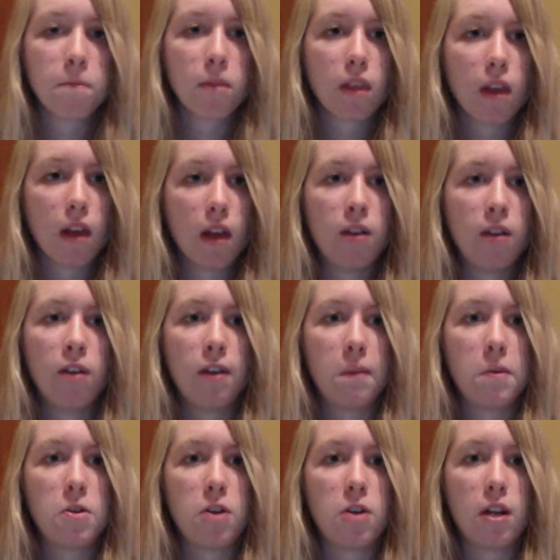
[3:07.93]
And so I'll
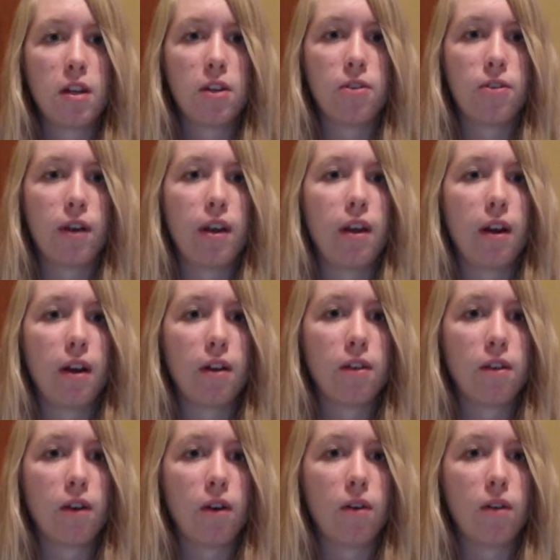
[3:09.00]
demonstrate this right here.
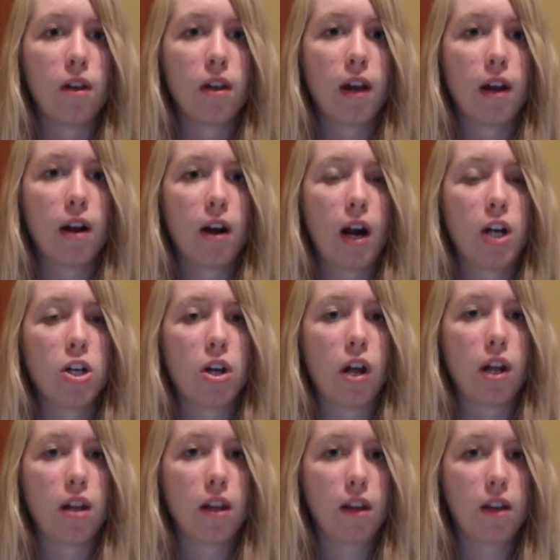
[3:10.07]
So the lighter I draw
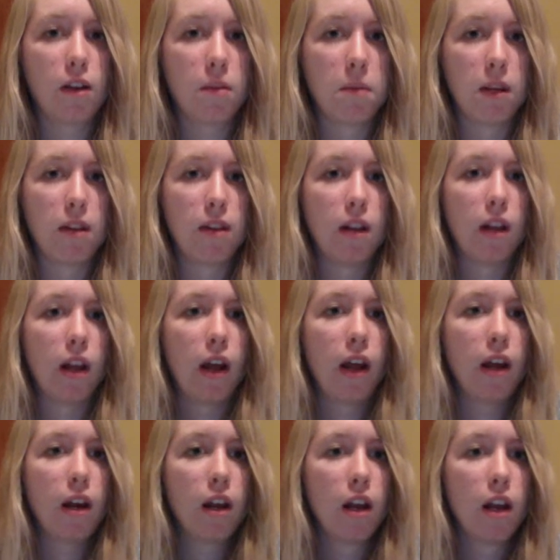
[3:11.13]
like this will be a thin
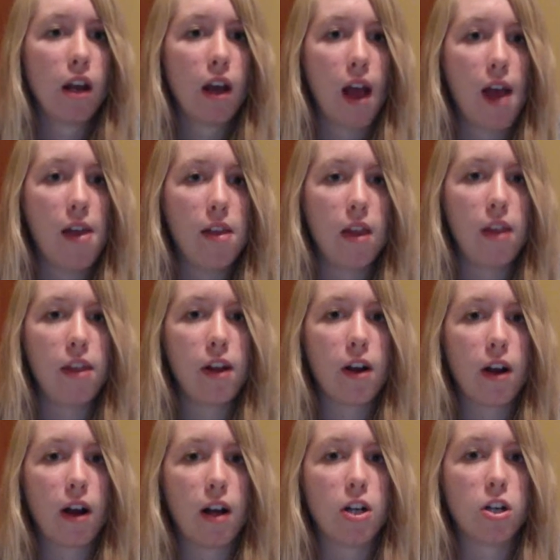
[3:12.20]
line, and then
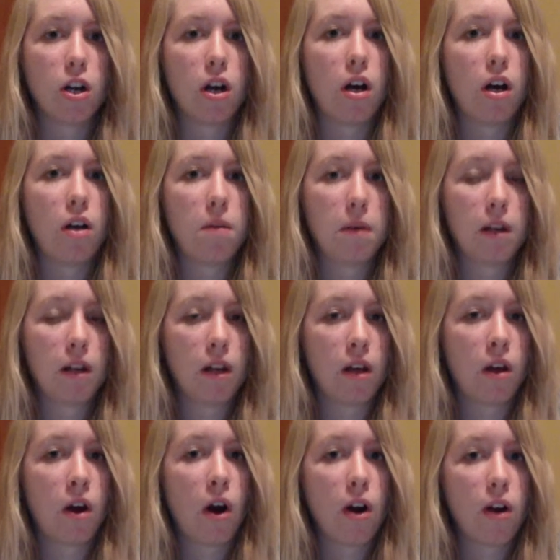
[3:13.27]
the
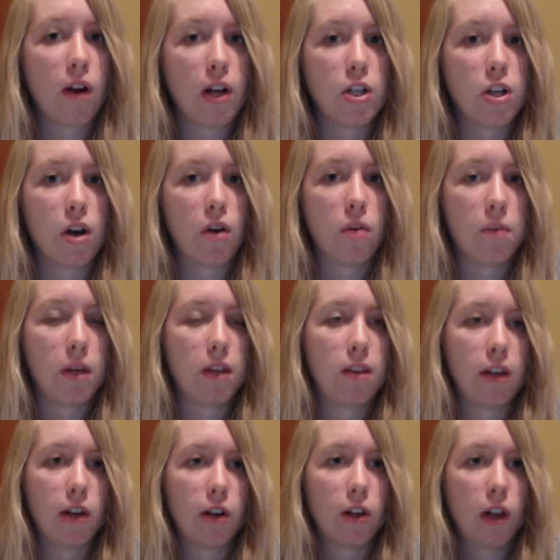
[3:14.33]
harder I draw will be a
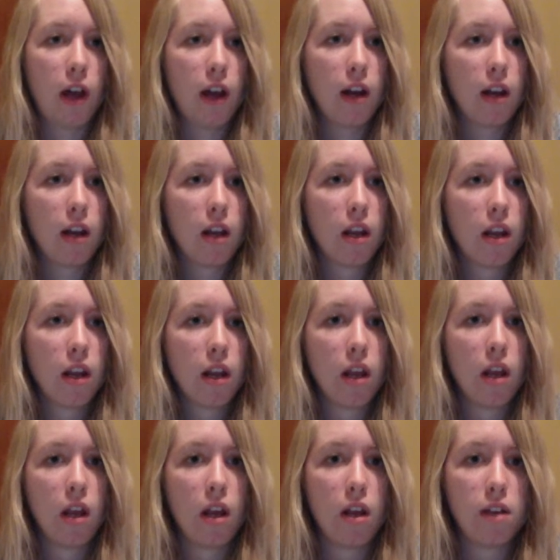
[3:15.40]
thicker line.
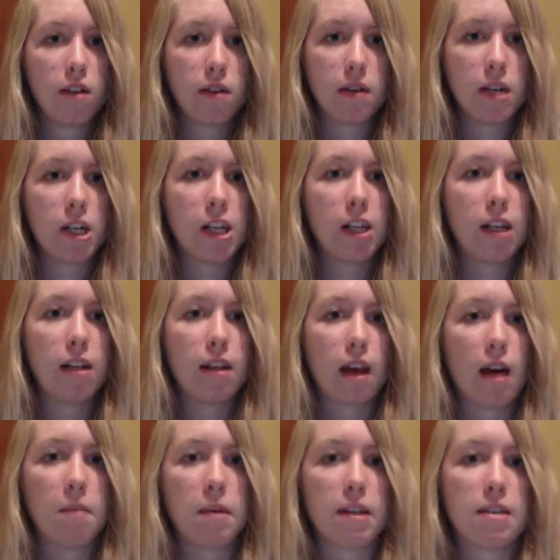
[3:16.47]
So I'm going to delete
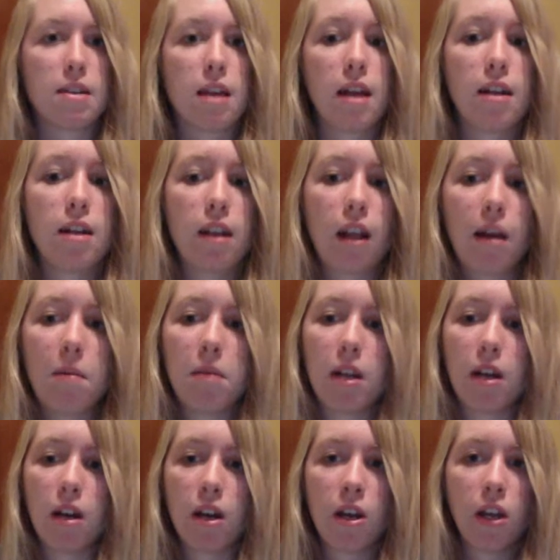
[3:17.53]
that by selecting them
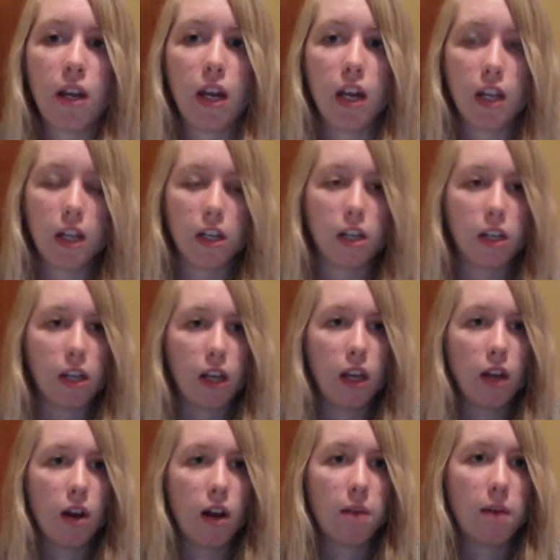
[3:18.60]
and clicking the delete
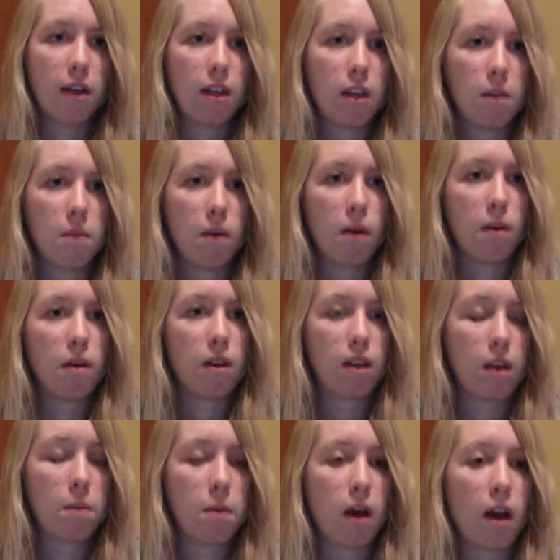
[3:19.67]
on my
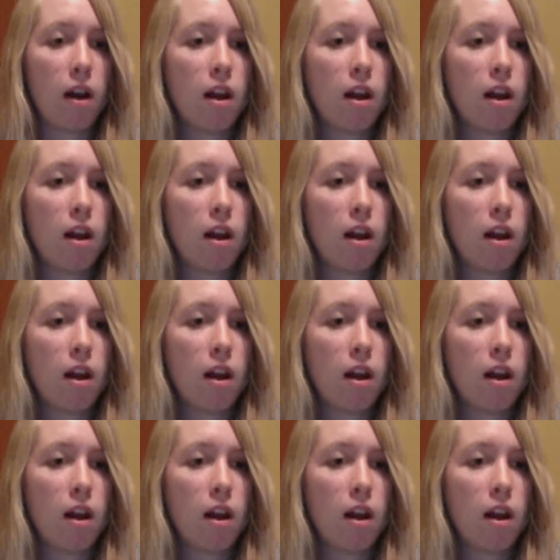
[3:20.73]
keypad.